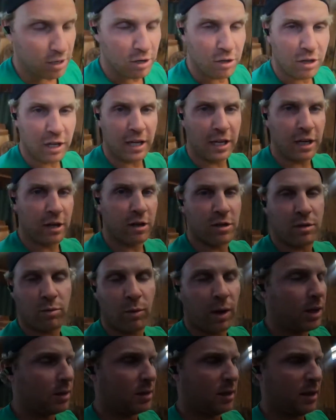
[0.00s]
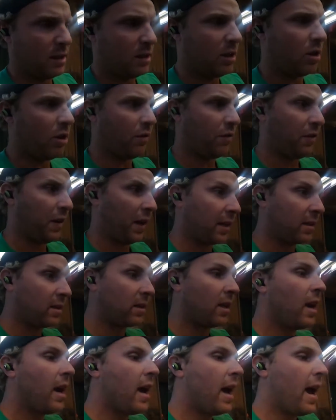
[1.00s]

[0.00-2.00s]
near the ears where it's easier to fix.